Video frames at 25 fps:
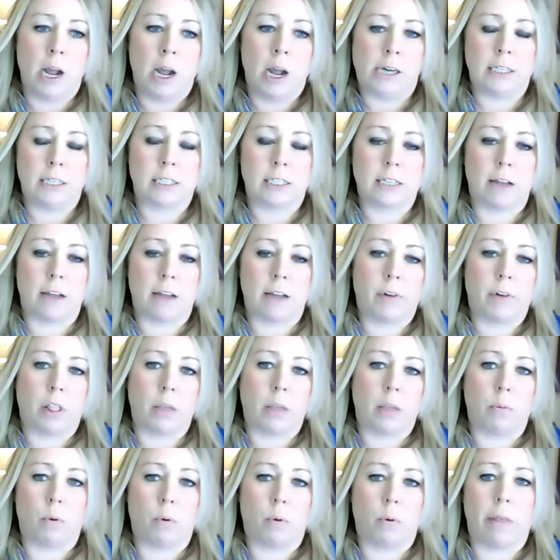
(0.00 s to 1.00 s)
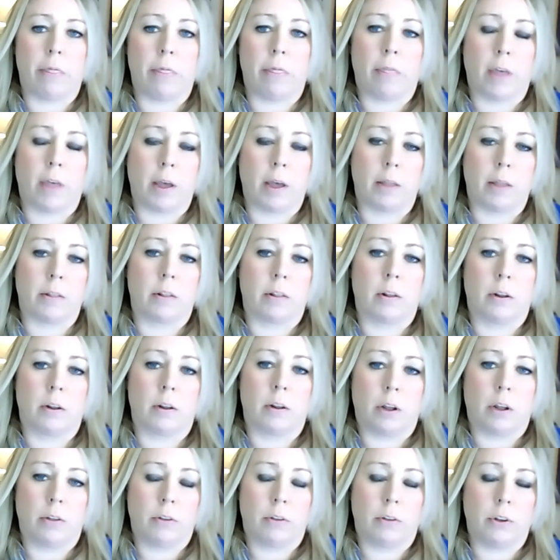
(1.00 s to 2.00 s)
is definitely one that
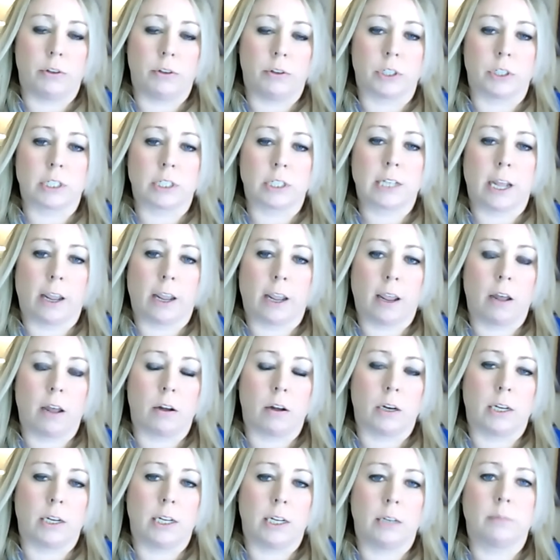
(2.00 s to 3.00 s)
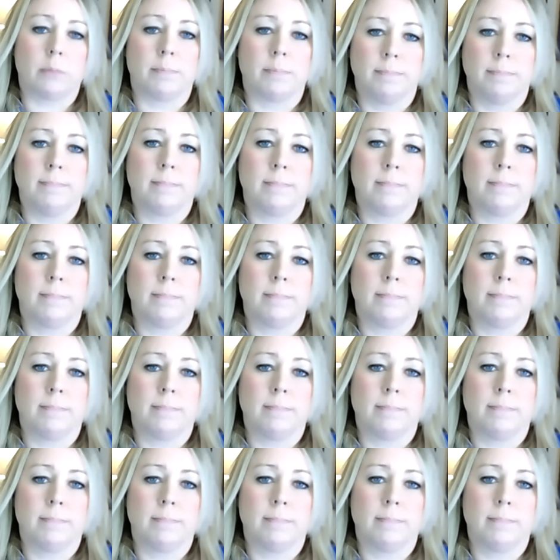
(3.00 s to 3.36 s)
users can count on.